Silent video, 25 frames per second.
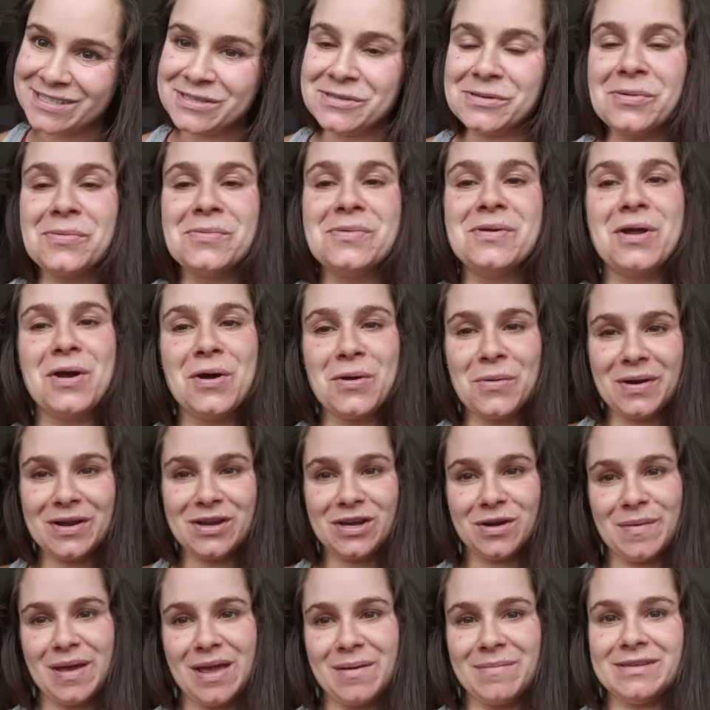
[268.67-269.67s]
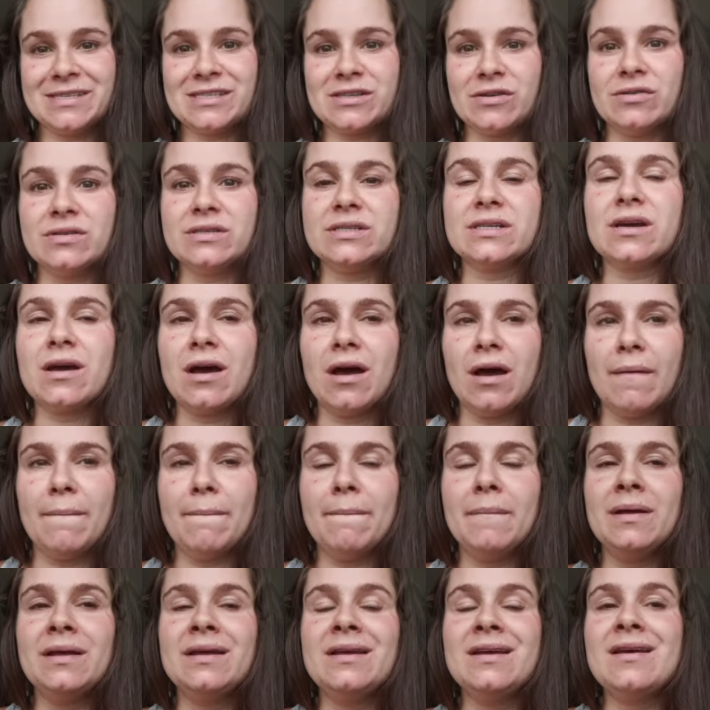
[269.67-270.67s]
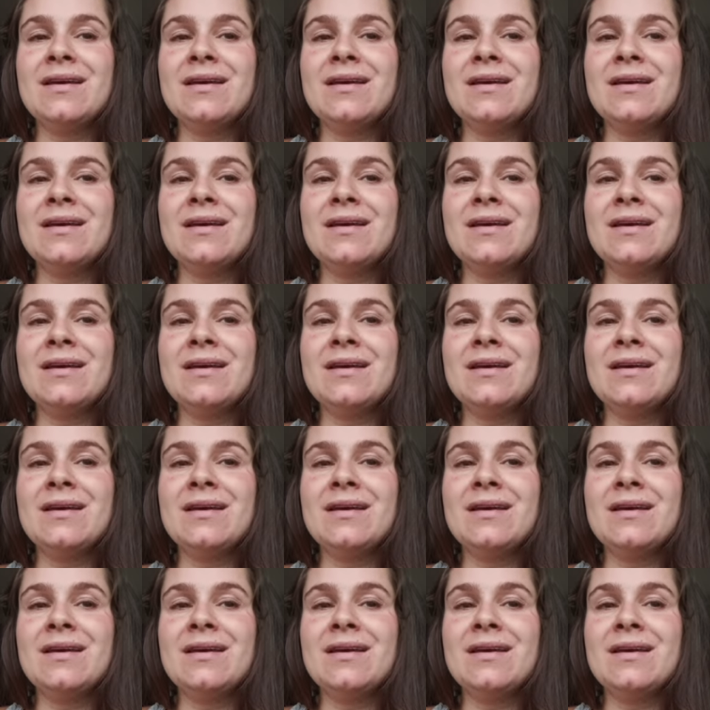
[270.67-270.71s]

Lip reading: You don't know when your baby's going to come.